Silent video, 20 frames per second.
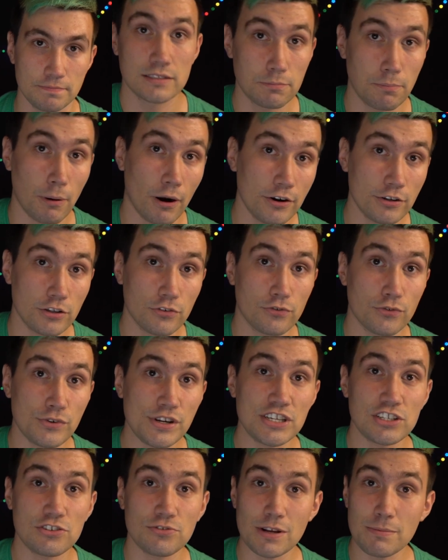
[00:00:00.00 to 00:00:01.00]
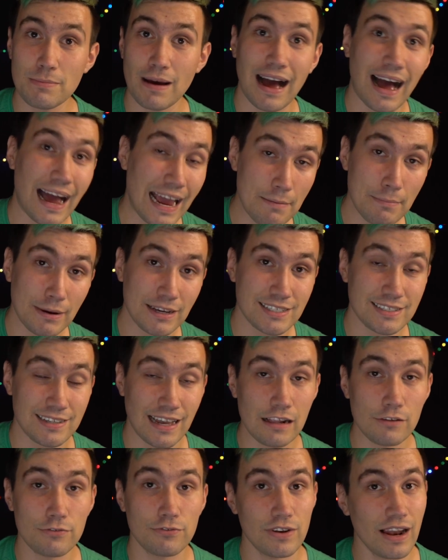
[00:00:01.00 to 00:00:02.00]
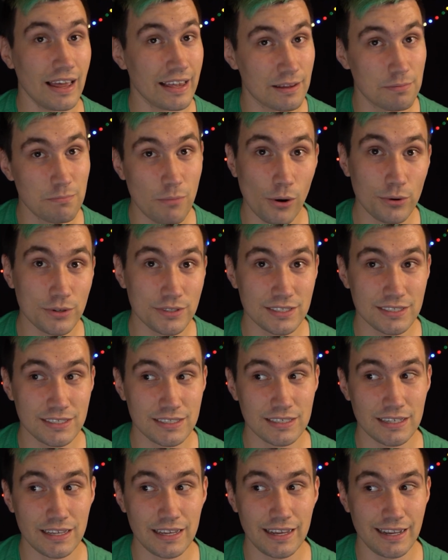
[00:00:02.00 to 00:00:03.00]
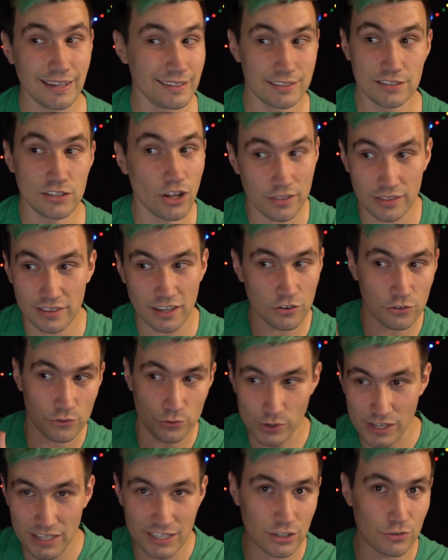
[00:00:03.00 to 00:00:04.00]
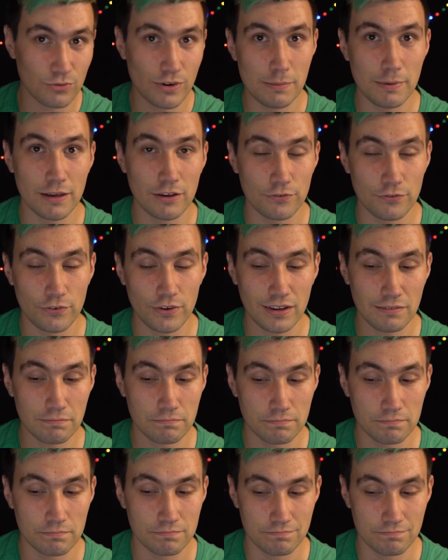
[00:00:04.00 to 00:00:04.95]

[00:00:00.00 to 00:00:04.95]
The part of Restream I myself like most is not the restreaming thing,